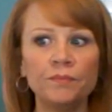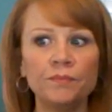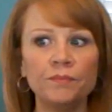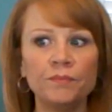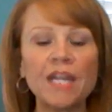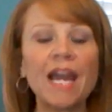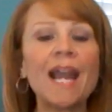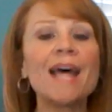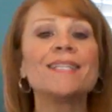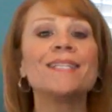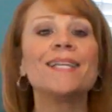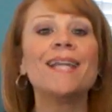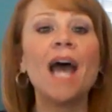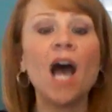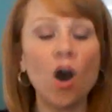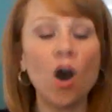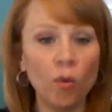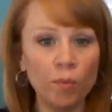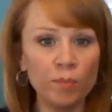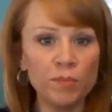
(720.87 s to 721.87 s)
that hasn't
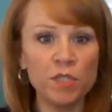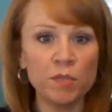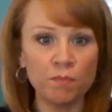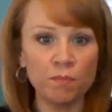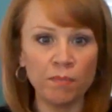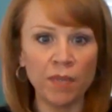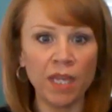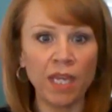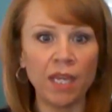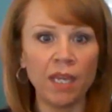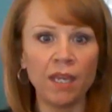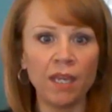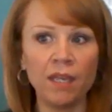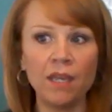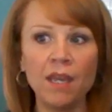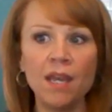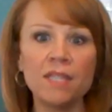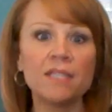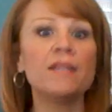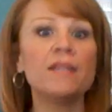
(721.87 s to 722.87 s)
helped me
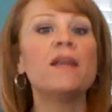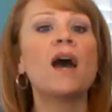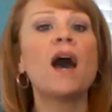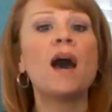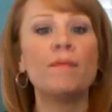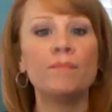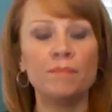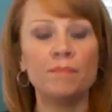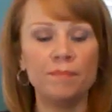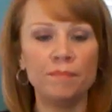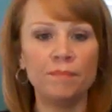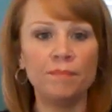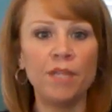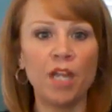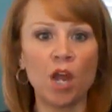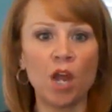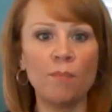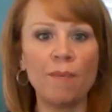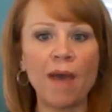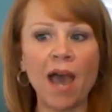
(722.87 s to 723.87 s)
to not, you
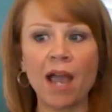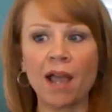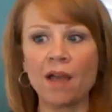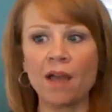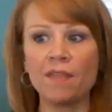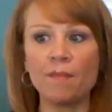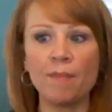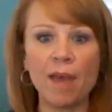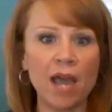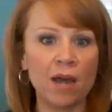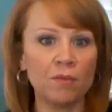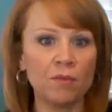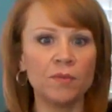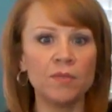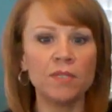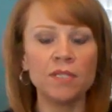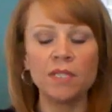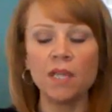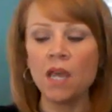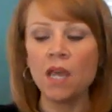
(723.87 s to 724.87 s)
know, pack on the
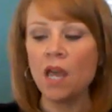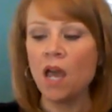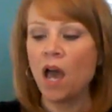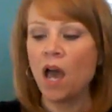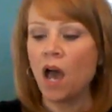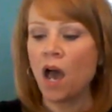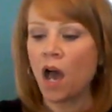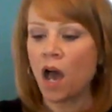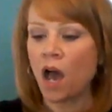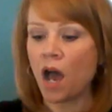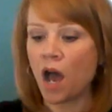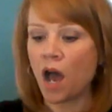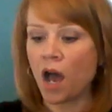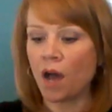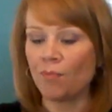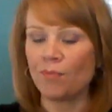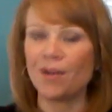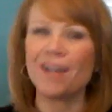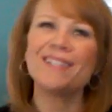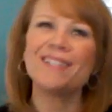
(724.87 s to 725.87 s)
pounds.
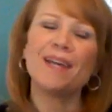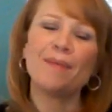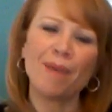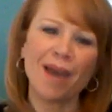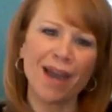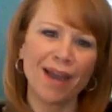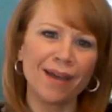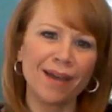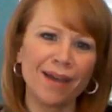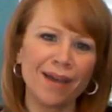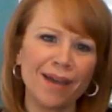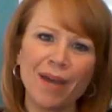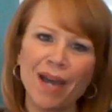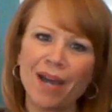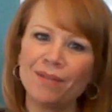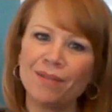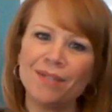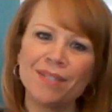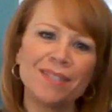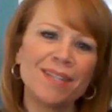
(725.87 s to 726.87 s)
I say pack on the
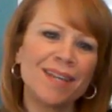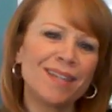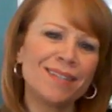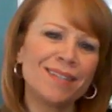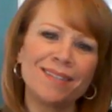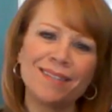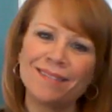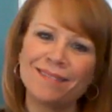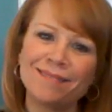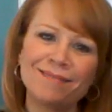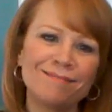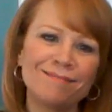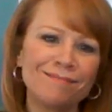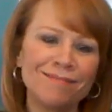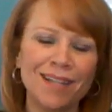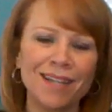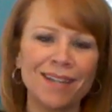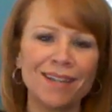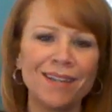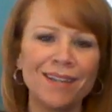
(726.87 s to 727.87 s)
pounds.
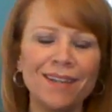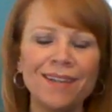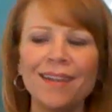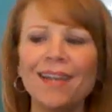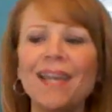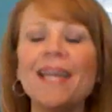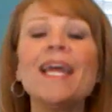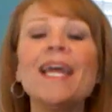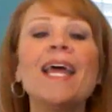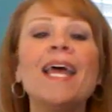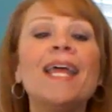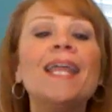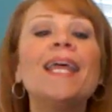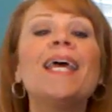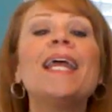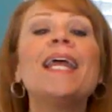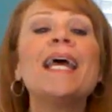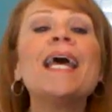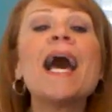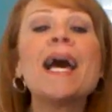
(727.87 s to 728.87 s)

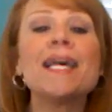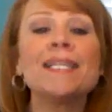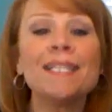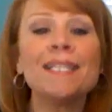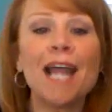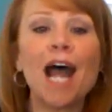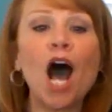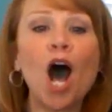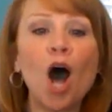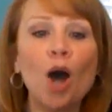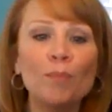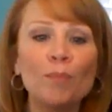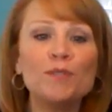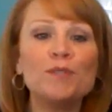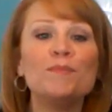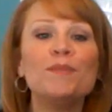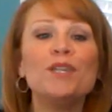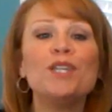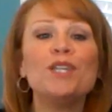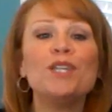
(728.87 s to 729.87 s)
It hasn't helped
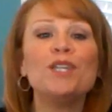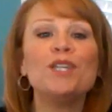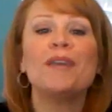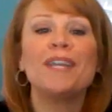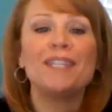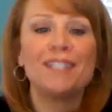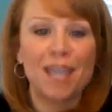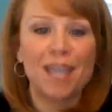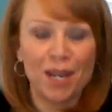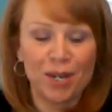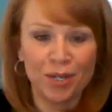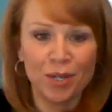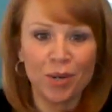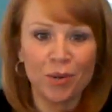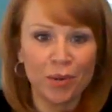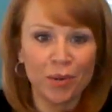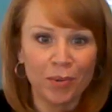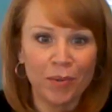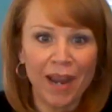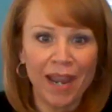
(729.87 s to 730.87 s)
me to maintain a
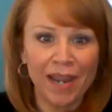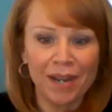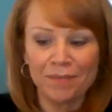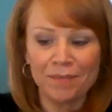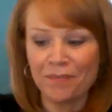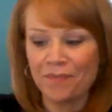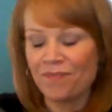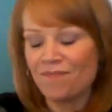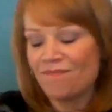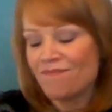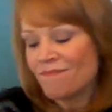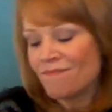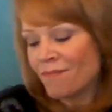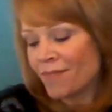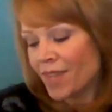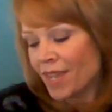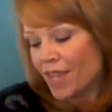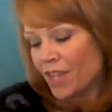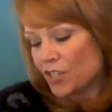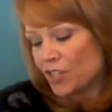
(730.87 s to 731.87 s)
lower weight.
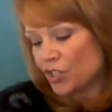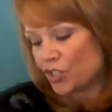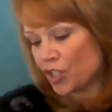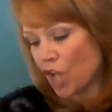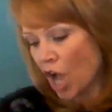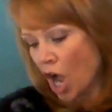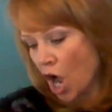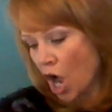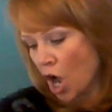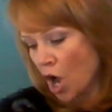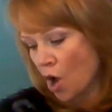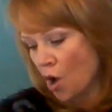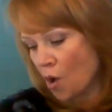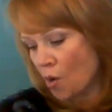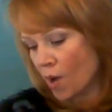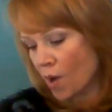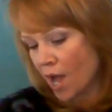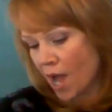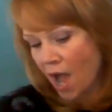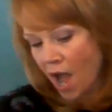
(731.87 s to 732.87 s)

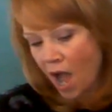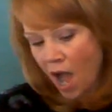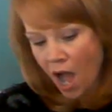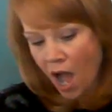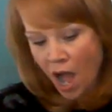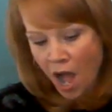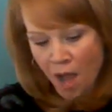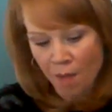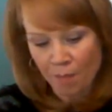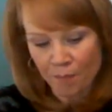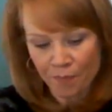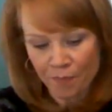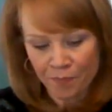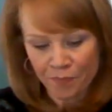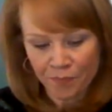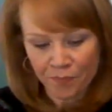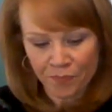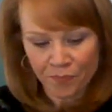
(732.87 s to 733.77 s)
So, I'm